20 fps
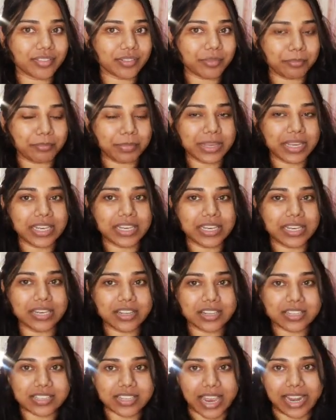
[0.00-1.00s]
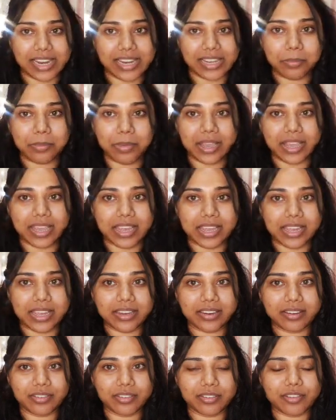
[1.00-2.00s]
been styling my
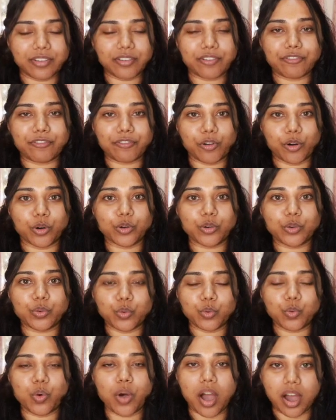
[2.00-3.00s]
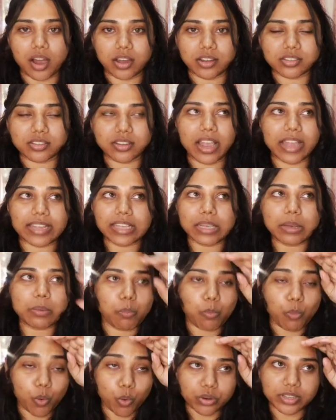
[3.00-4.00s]
hair for 2 hours. I think
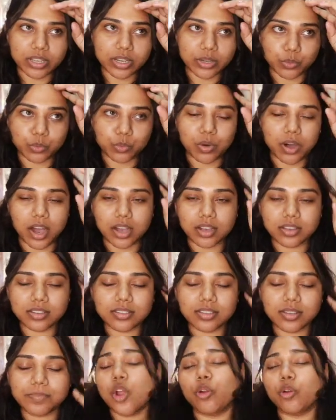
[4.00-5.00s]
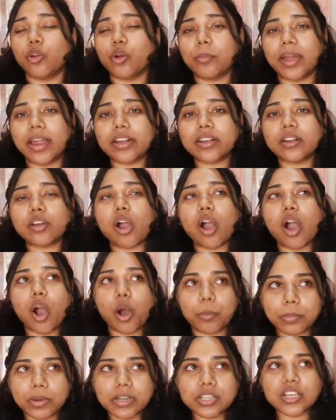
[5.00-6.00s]
more than 2 hours. No matter how
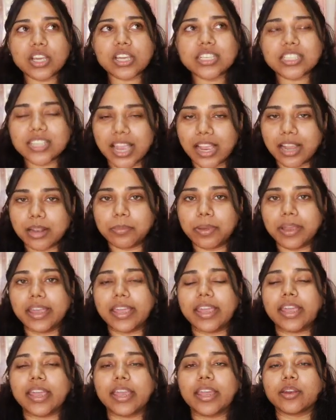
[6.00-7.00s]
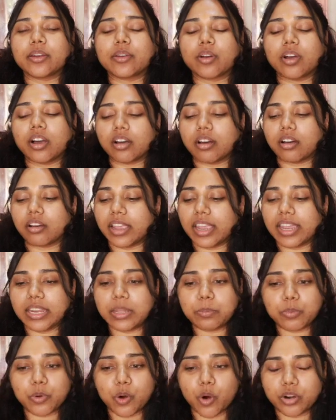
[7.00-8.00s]
much I style my hair,
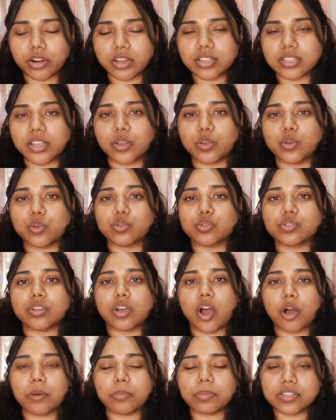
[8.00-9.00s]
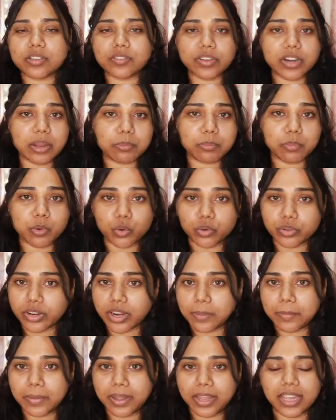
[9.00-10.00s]
any products I use, how much ever I blow
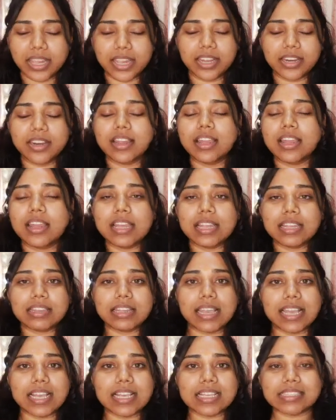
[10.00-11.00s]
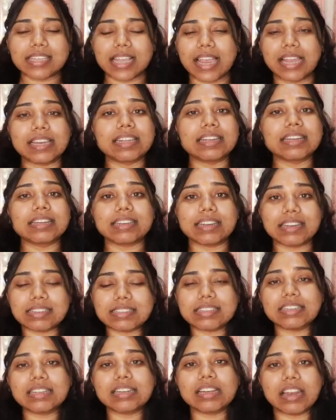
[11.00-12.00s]
dry my hair, the hair styling
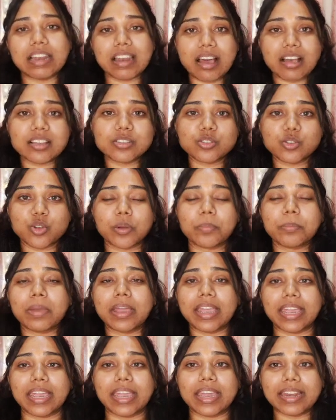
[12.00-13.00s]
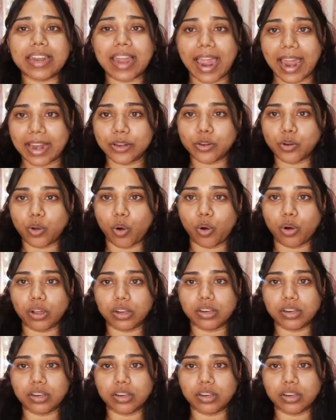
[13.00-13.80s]
doesn't last on my hair at all.